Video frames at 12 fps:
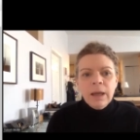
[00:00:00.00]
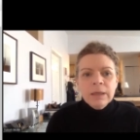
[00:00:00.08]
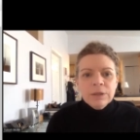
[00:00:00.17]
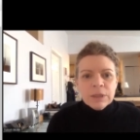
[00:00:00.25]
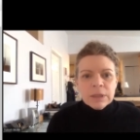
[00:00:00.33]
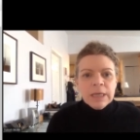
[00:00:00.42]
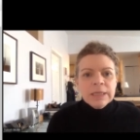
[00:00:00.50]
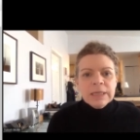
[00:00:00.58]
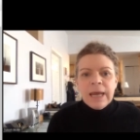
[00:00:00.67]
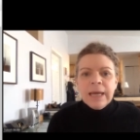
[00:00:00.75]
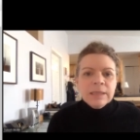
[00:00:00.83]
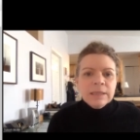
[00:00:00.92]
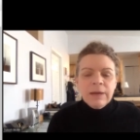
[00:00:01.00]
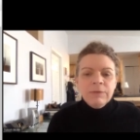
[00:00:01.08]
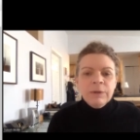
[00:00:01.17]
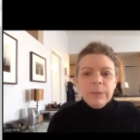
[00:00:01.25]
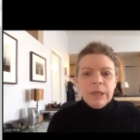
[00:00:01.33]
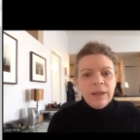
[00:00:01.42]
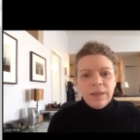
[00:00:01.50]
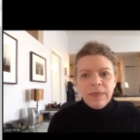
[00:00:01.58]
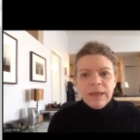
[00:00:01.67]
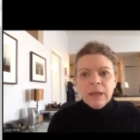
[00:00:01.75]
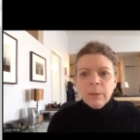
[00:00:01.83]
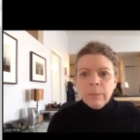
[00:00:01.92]
just like to ask everybody to
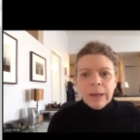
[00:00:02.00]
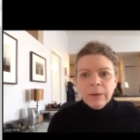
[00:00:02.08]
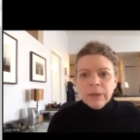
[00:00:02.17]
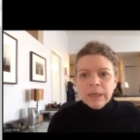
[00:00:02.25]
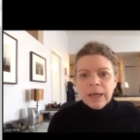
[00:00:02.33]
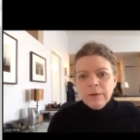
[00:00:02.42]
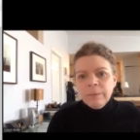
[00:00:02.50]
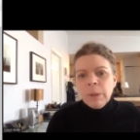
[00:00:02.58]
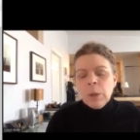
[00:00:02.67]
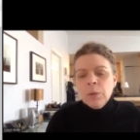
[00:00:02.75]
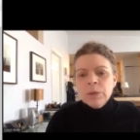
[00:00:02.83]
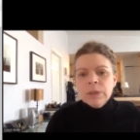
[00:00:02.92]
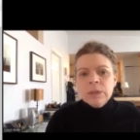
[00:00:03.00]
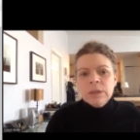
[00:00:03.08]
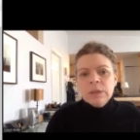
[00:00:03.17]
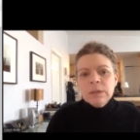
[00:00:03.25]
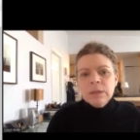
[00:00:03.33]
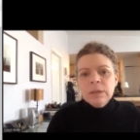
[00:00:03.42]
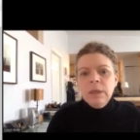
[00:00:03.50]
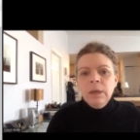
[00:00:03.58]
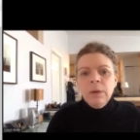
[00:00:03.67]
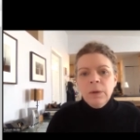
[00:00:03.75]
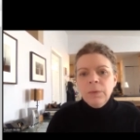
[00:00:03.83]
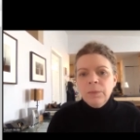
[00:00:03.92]
think about and kind of post,
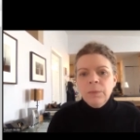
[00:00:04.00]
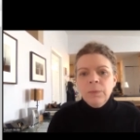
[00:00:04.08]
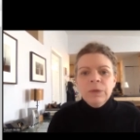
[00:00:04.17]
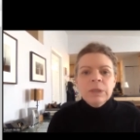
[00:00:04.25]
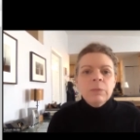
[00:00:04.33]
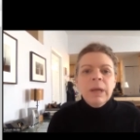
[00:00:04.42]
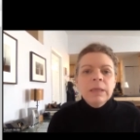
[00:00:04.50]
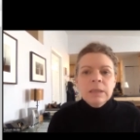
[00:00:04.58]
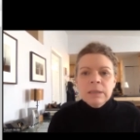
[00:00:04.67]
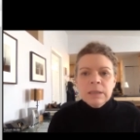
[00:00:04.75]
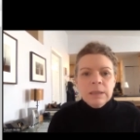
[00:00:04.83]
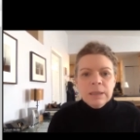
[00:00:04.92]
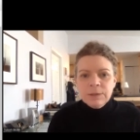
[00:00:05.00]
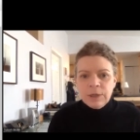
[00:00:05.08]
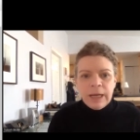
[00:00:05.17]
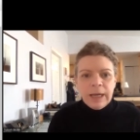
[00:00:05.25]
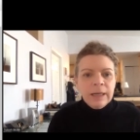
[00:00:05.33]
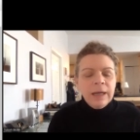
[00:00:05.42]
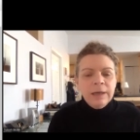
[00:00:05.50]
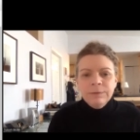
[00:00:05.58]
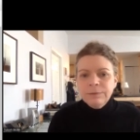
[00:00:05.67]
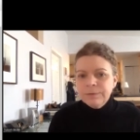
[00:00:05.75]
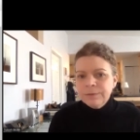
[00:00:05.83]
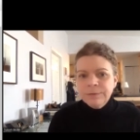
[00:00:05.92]
responses in the chat, kind of,